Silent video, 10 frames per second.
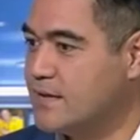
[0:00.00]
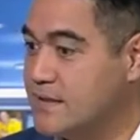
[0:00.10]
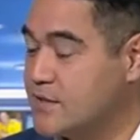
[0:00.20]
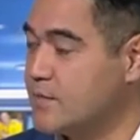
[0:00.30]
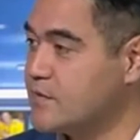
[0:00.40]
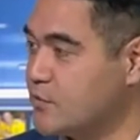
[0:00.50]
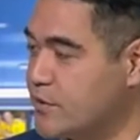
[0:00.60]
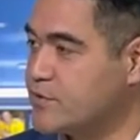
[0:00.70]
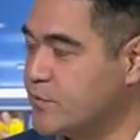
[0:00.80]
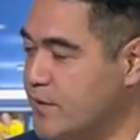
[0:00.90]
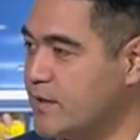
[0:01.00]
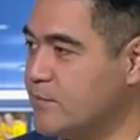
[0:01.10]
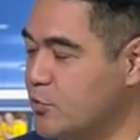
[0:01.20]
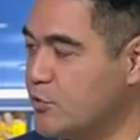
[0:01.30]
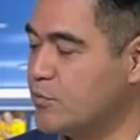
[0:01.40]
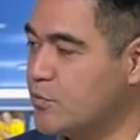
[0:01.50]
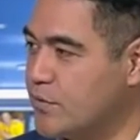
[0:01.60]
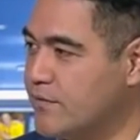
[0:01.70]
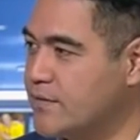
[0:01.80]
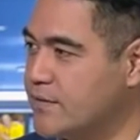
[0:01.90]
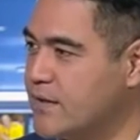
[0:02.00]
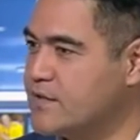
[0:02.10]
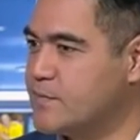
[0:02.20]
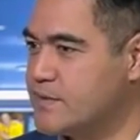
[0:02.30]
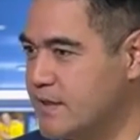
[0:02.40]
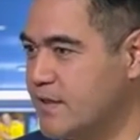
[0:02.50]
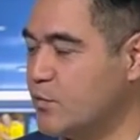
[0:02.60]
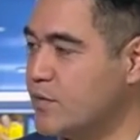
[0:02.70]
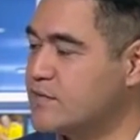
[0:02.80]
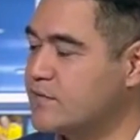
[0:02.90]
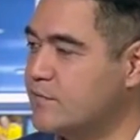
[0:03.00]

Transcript: these types of threats will become more and more prevalent. Now, this particular one is a